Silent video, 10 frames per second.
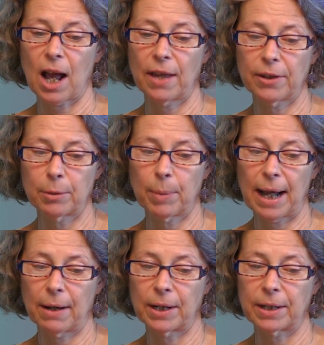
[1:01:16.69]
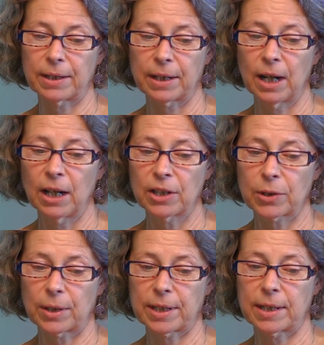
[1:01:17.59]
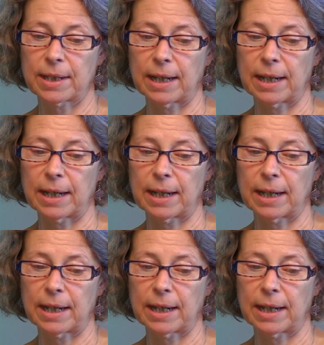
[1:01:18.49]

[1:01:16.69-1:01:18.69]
other power sources,